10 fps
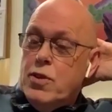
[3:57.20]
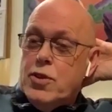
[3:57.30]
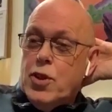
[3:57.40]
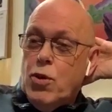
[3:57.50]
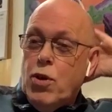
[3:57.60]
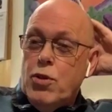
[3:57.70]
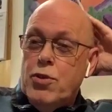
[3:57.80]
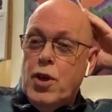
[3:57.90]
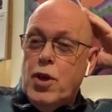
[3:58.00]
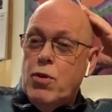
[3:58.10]
so
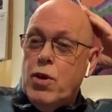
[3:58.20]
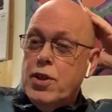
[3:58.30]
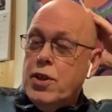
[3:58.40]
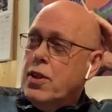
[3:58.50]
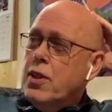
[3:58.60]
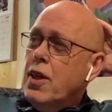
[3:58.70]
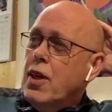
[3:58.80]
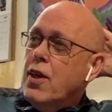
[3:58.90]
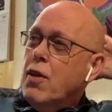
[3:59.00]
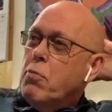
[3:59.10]
old now, I,
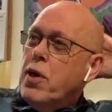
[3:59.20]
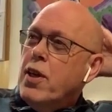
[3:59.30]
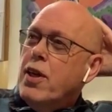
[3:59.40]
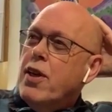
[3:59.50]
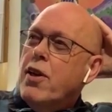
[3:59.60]
I can barely